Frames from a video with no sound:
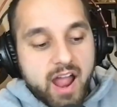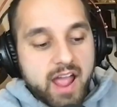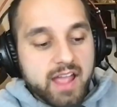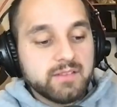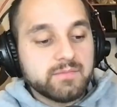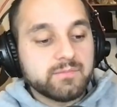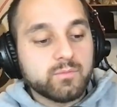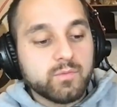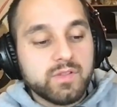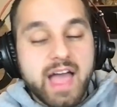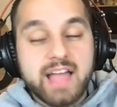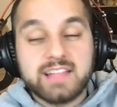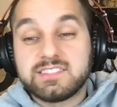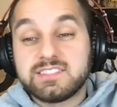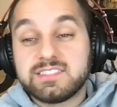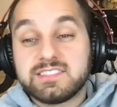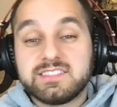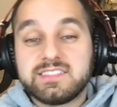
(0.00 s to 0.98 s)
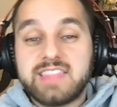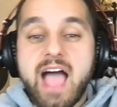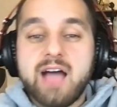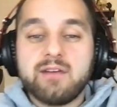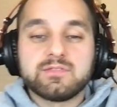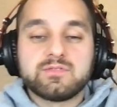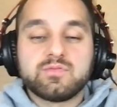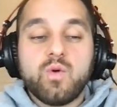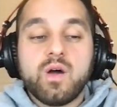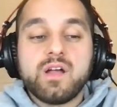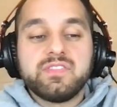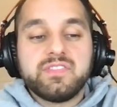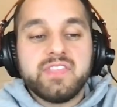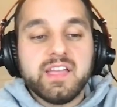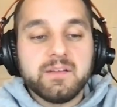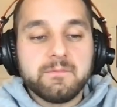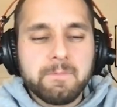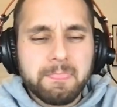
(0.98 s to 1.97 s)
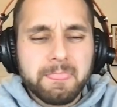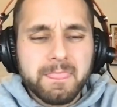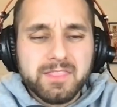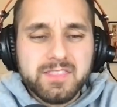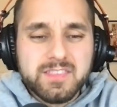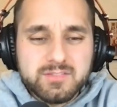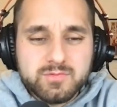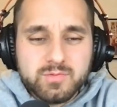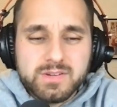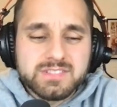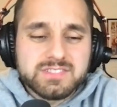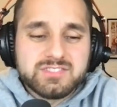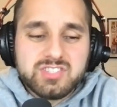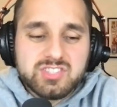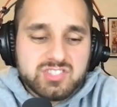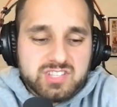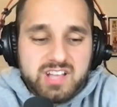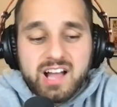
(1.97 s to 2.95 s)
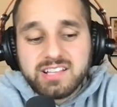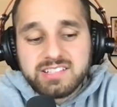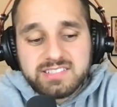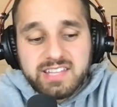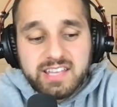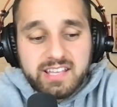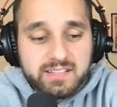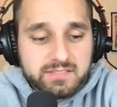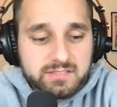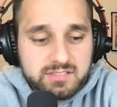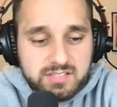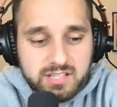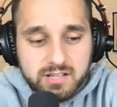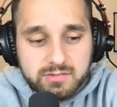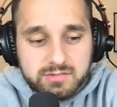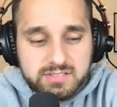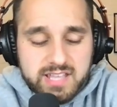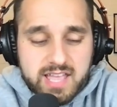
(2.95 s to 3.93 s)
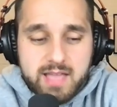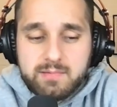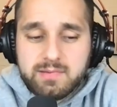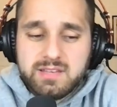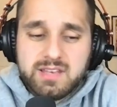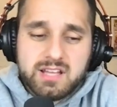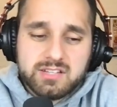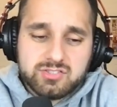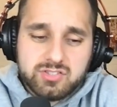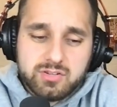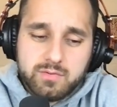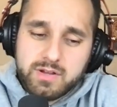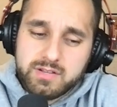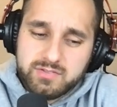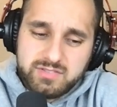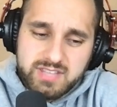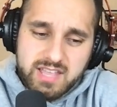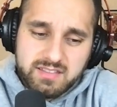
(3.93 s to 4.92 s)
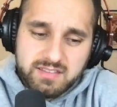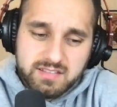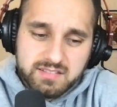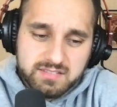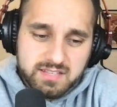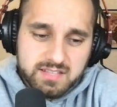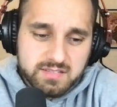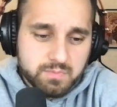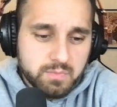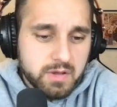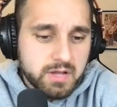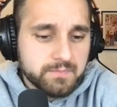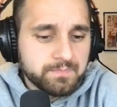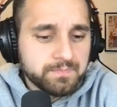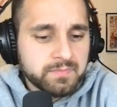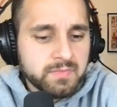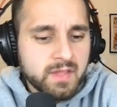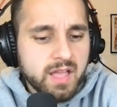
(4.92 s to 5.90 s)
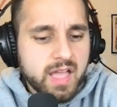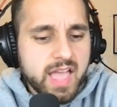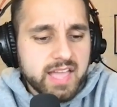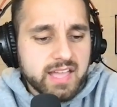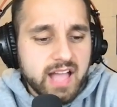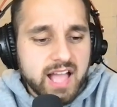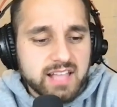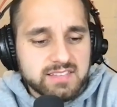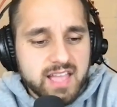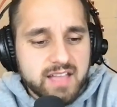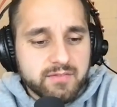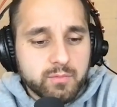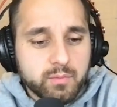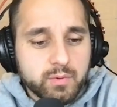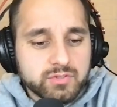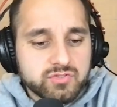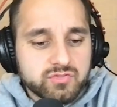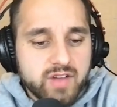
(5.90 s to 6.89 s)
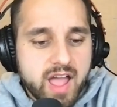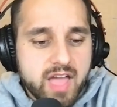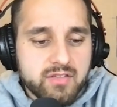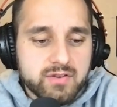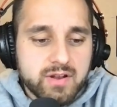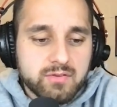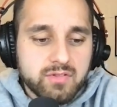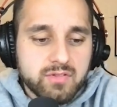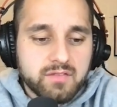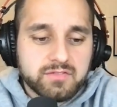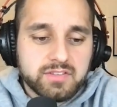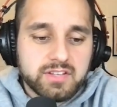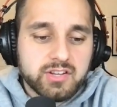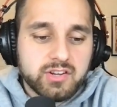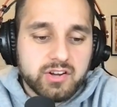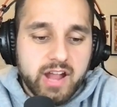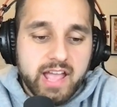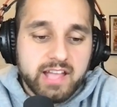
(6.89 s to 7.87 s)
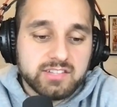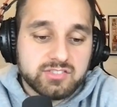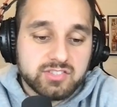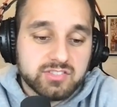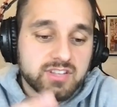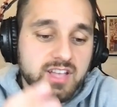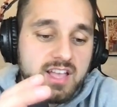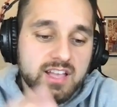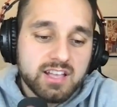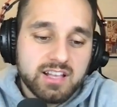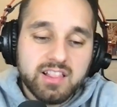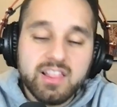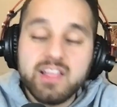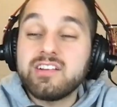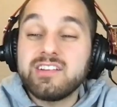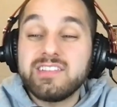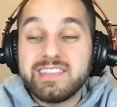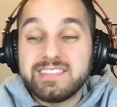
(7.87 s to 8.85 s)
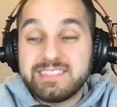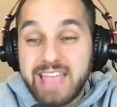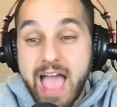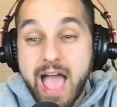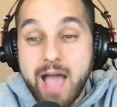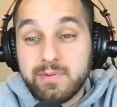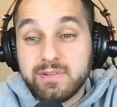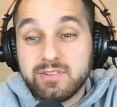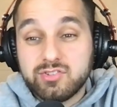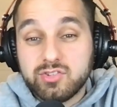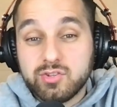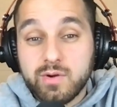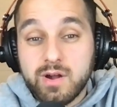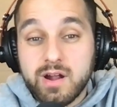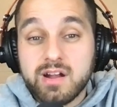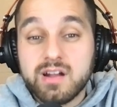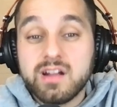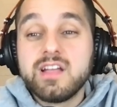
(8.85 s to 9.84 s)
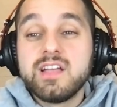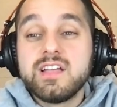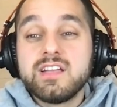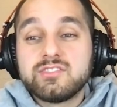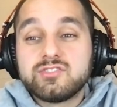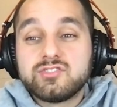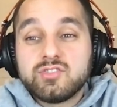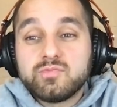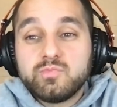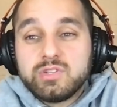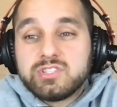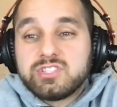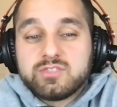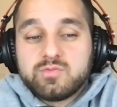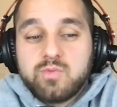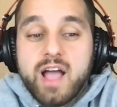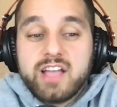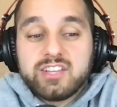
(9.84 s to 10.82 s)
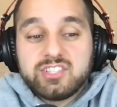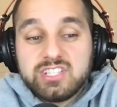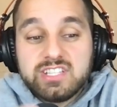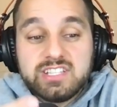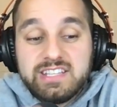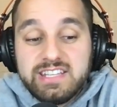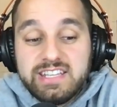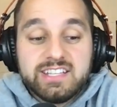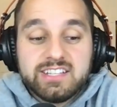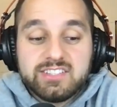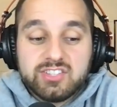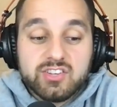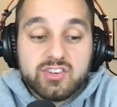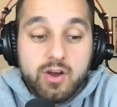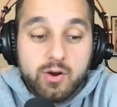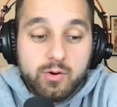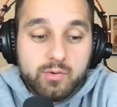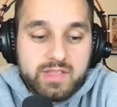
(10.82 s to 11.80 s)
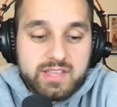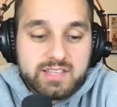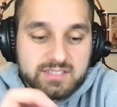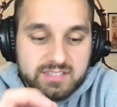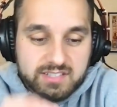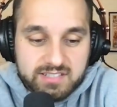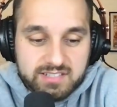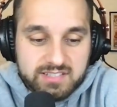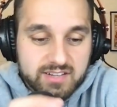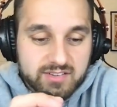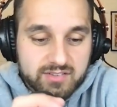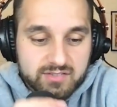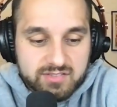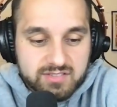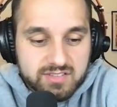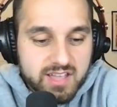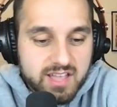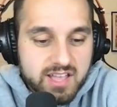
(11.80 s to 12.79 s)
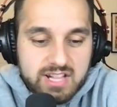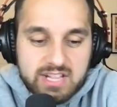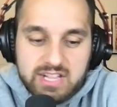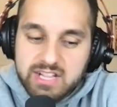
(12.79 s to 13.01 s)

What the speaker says: All right. Well, that was one thing. This one's disgusting. So, Sammy, not sure why you sent us this, but hey, guys, I have a would you rather, and I would love to hear your answers. Clearly, this happened to her, which is why she needed to know this, because this